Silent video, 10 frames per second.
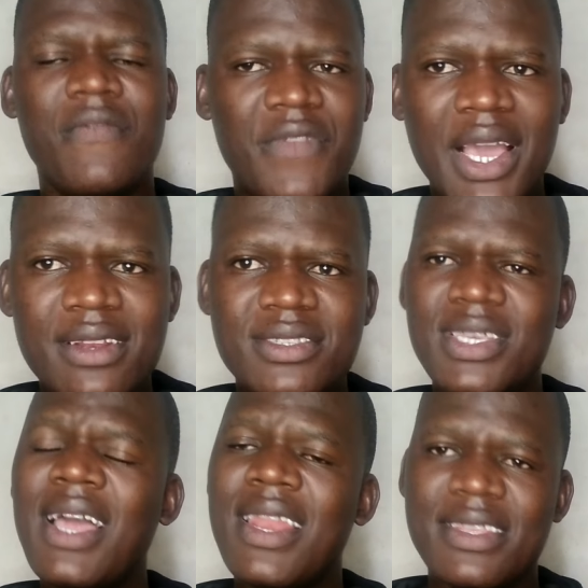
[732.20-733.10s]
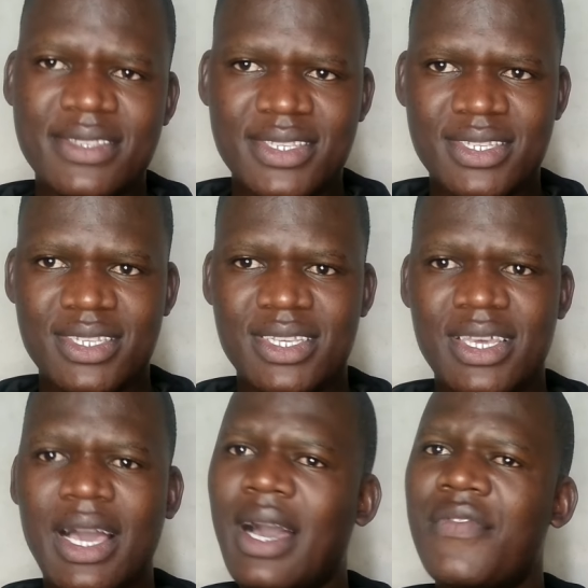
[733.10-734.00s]
They are silent
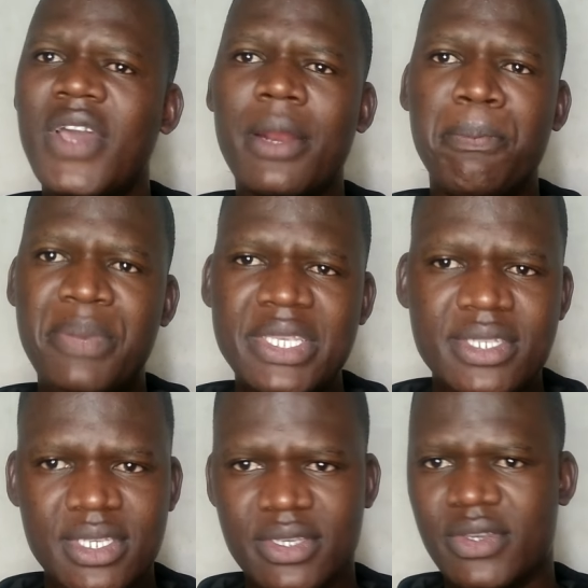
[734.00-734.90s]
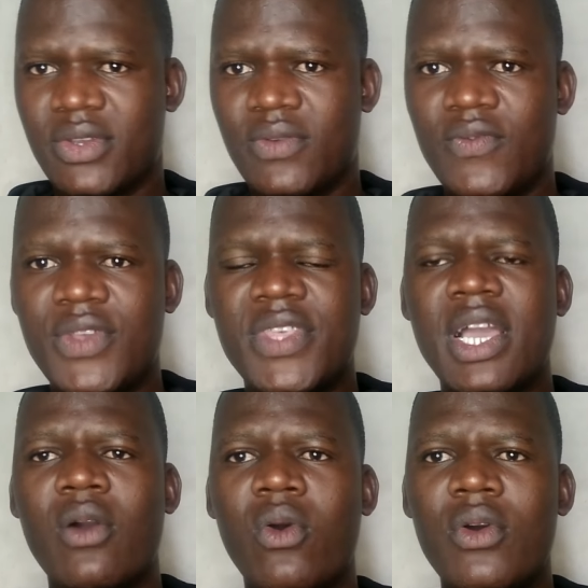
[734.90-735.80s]
and they are busy with
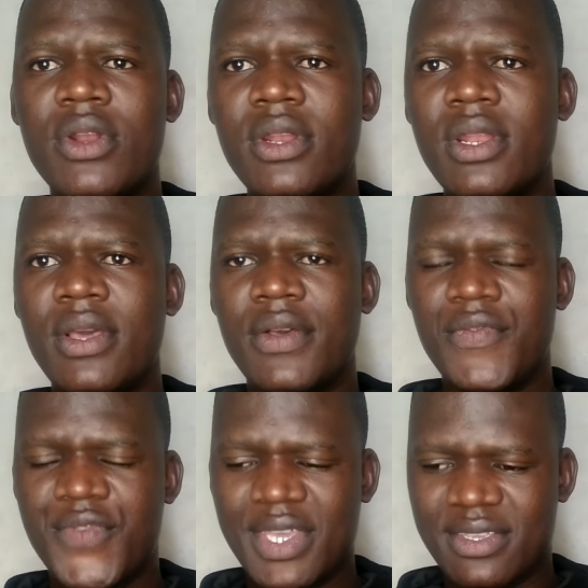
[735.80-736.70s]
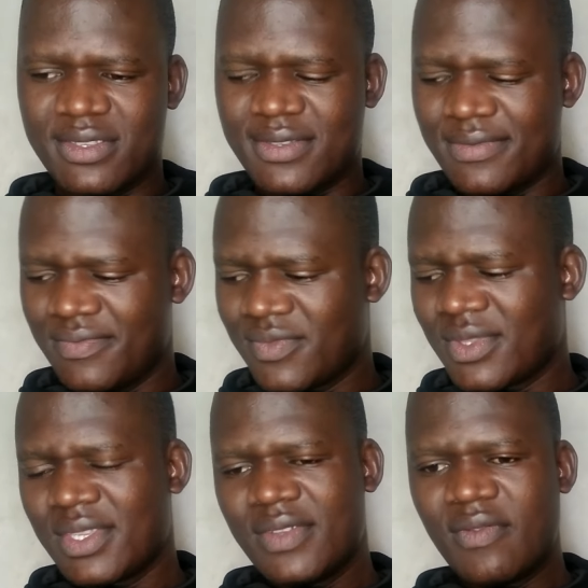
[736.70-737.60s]
their own things.
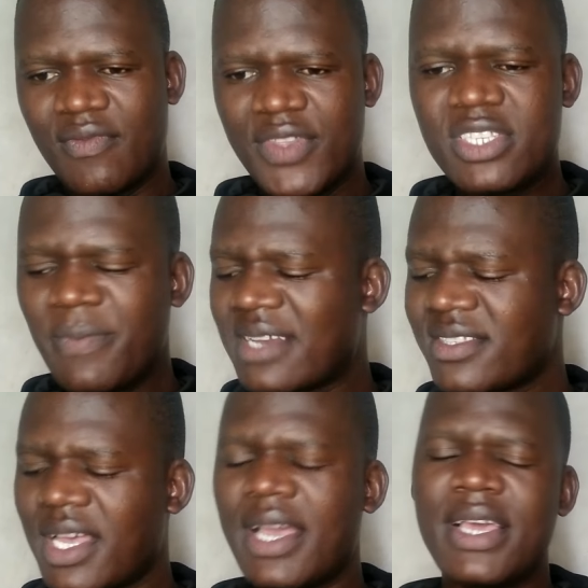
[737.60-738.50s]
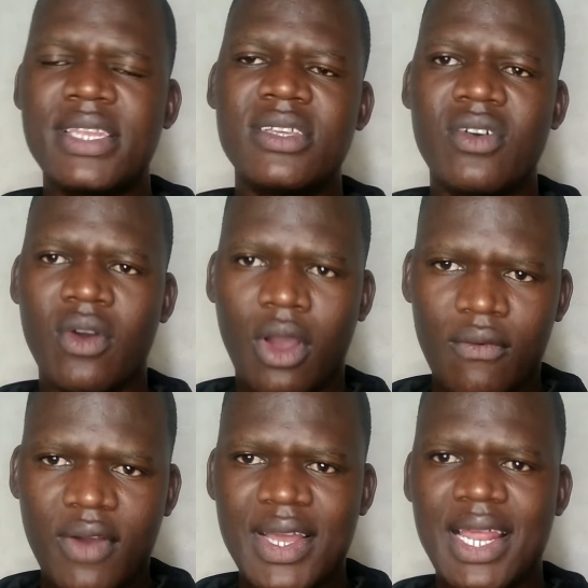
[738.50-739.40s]
This marks the end
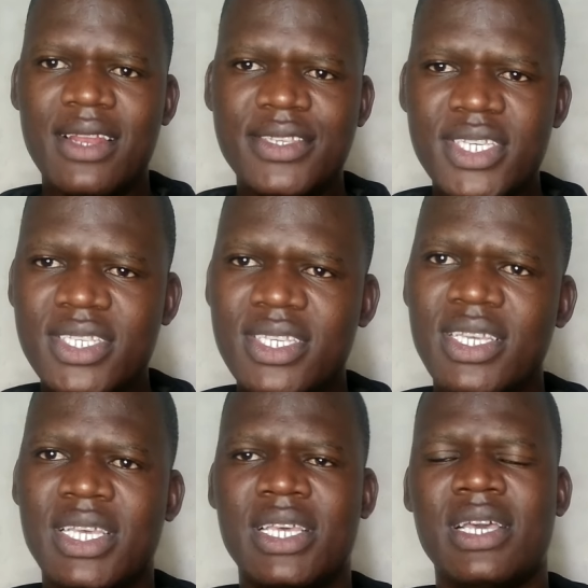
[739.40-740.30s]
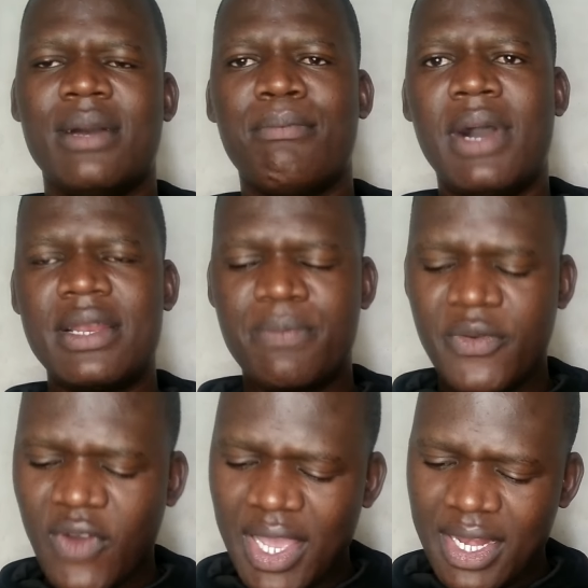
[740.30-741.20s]
of our analysis. But
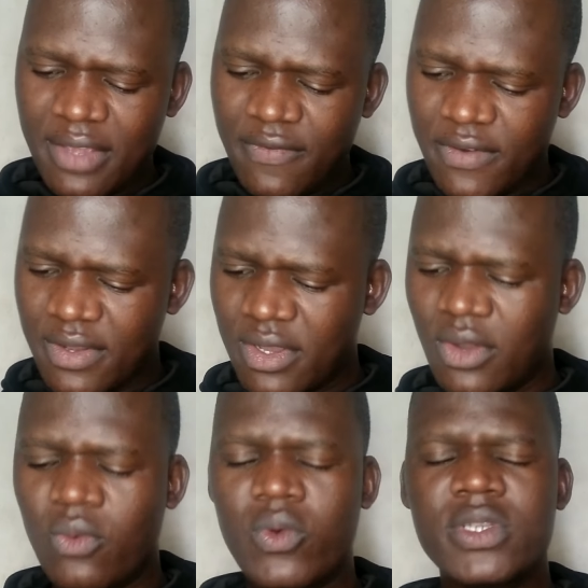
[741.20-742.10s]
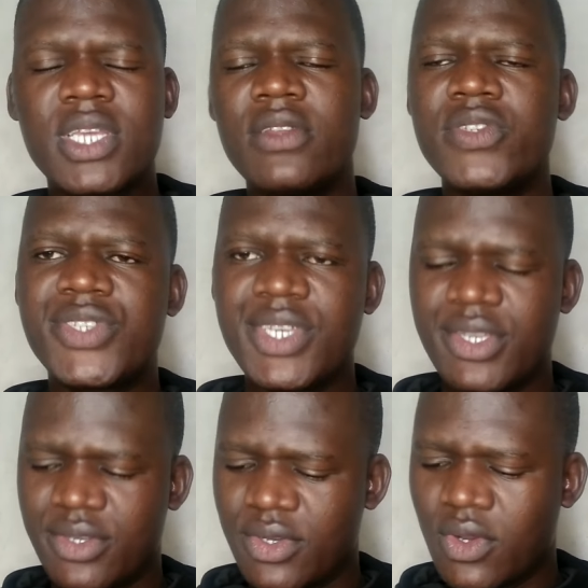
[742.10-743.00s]
before I leave, what can you
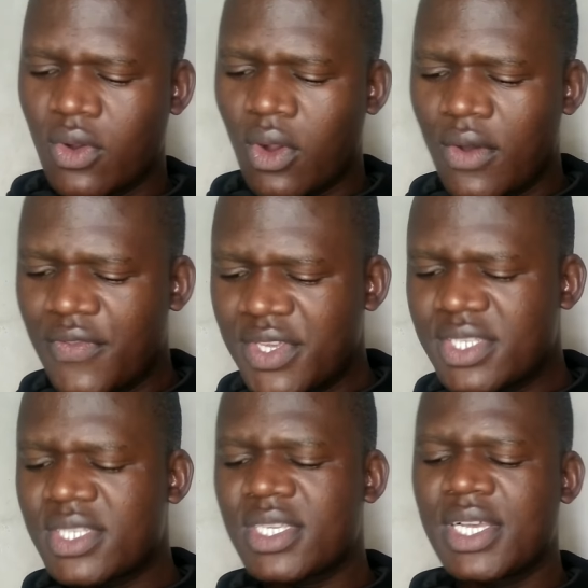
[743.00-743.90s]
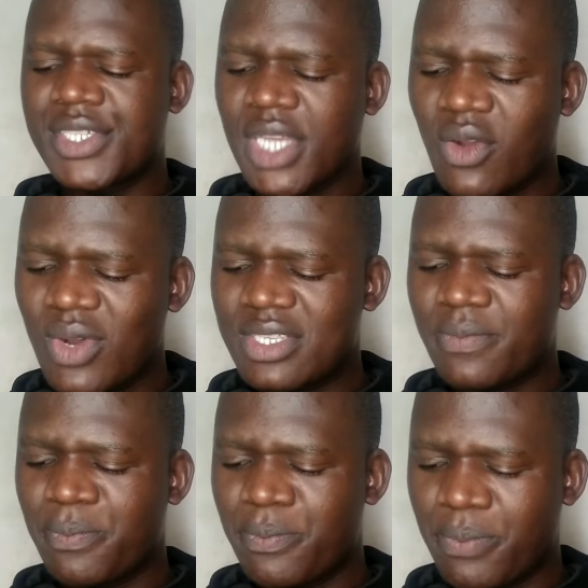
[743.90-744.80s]
say on this
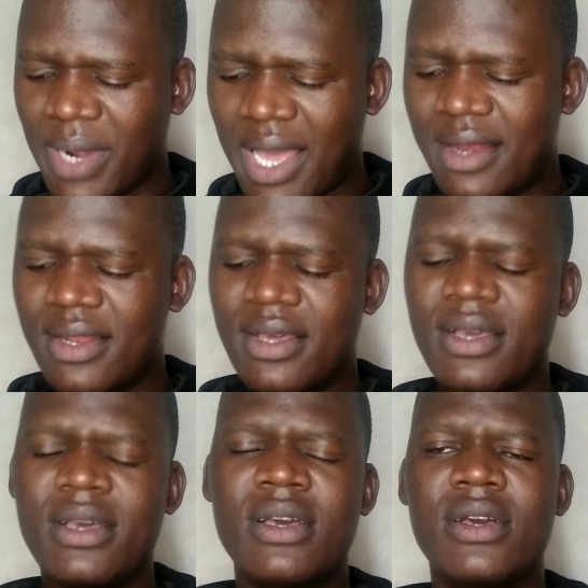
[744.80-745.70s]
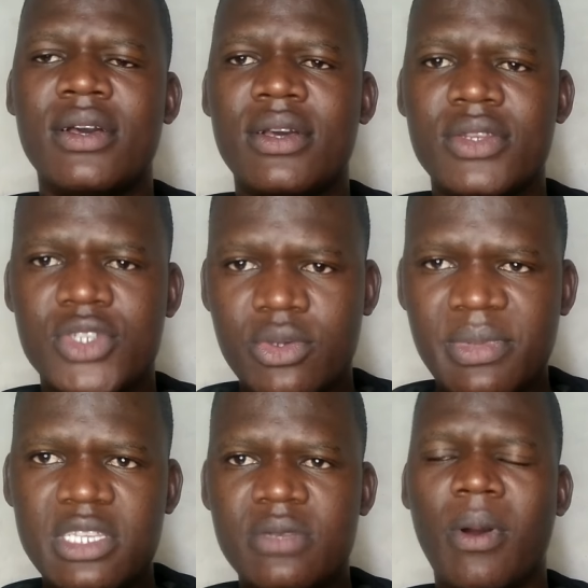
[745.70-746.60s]
Gachagua's plan to
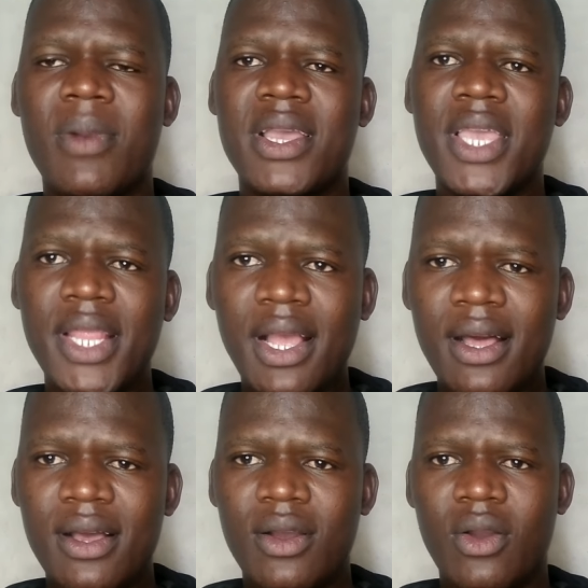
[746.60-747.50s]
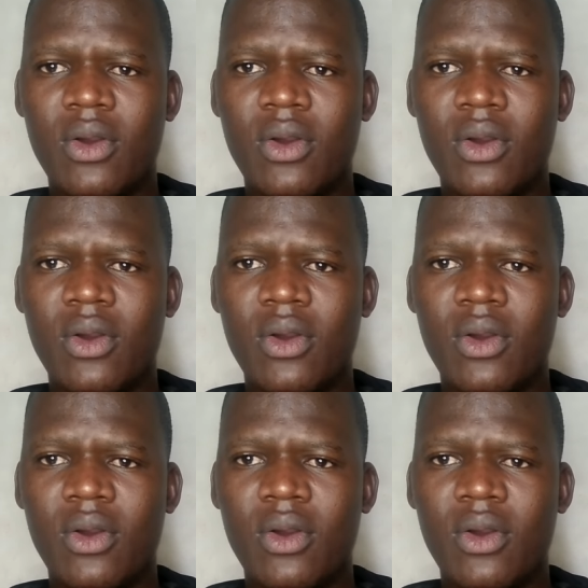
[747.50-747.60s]
meet Mama Ngina